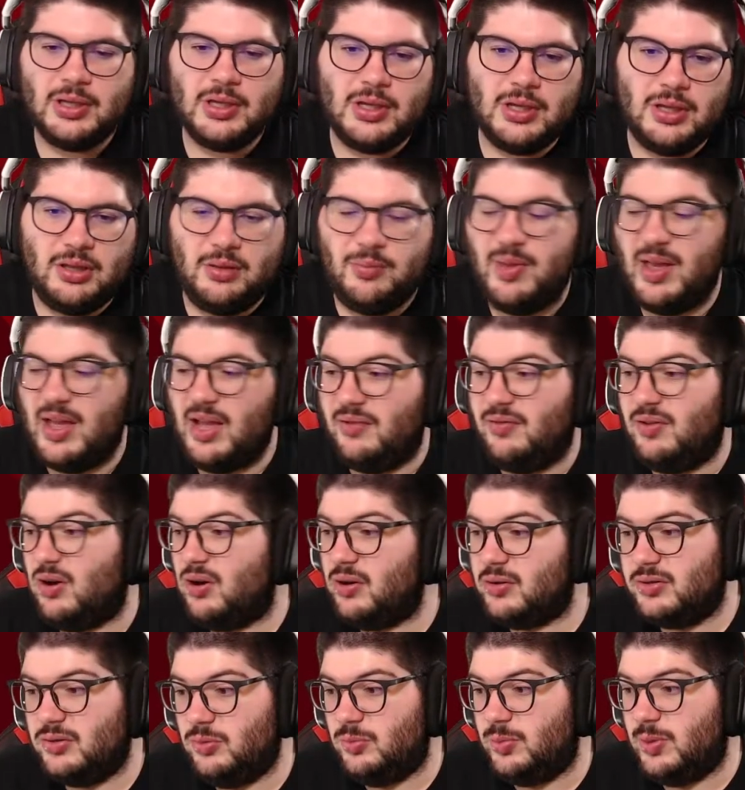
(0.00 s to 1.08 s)
you may have
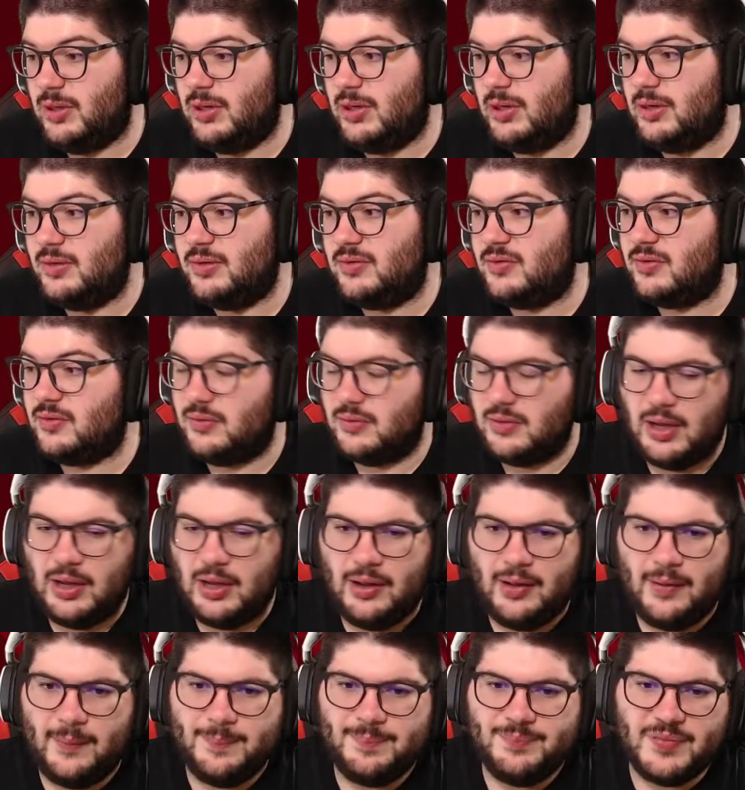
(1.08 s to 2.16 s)
Arsenal players,
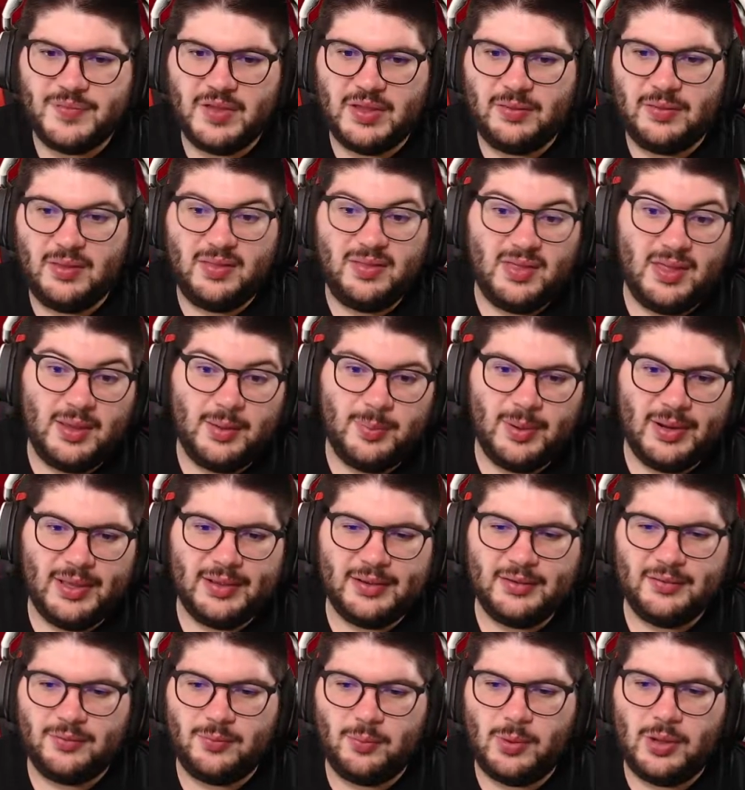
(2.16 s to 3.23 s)
um, and and they blank
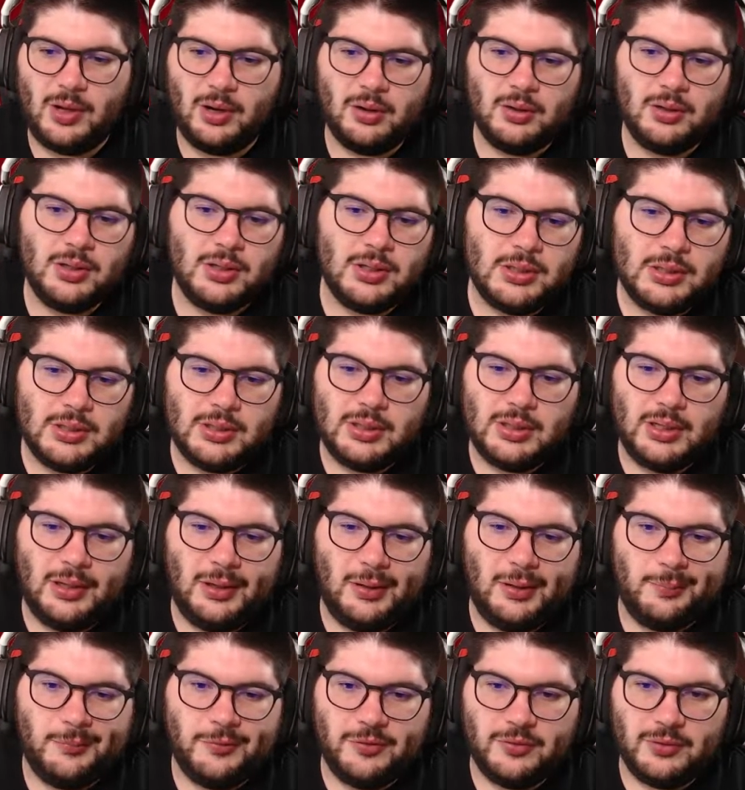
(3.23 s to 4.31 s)
as well.
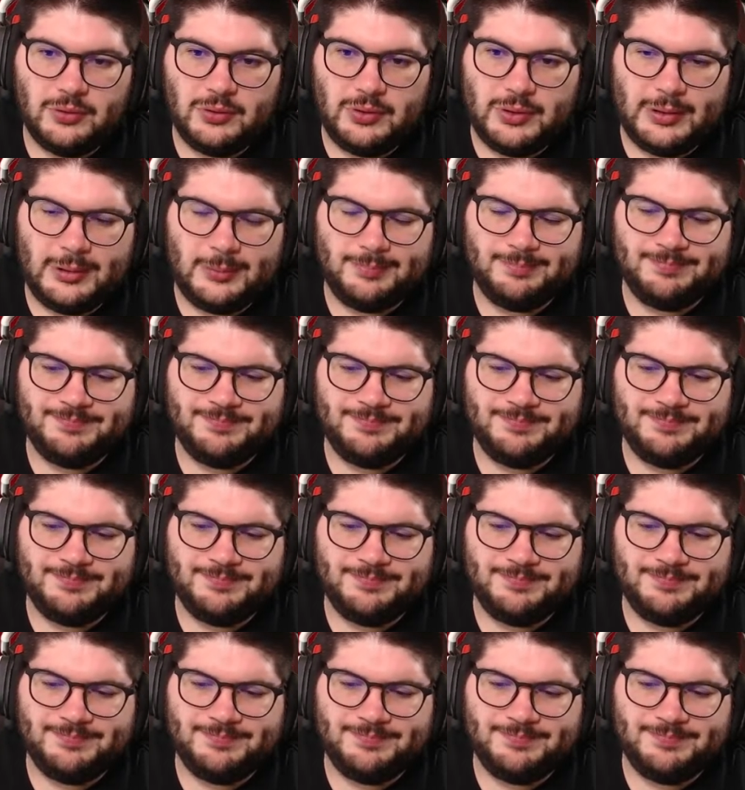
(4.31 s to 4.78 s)
Um, so yeah.